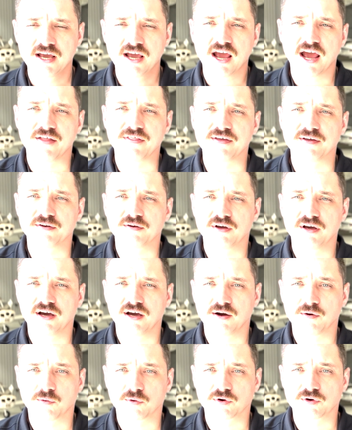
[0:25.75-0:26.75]
and then
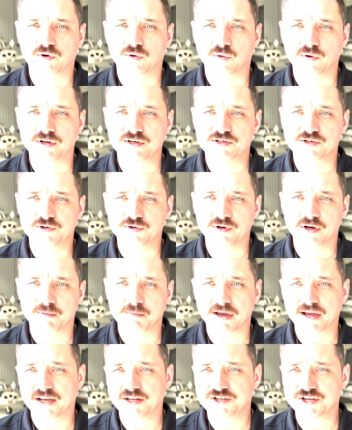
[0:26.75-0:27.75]
we're going to
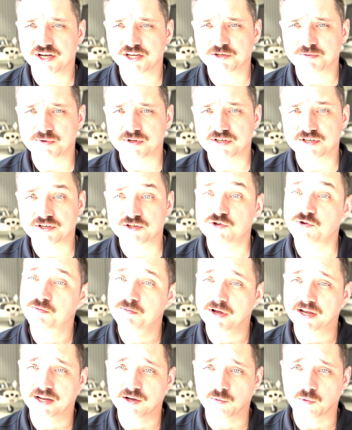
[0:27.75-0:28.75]
make adjustments to
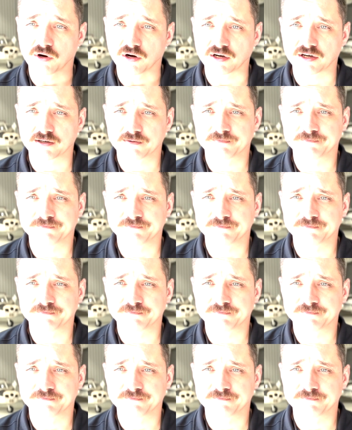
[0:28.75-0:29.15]
make it work.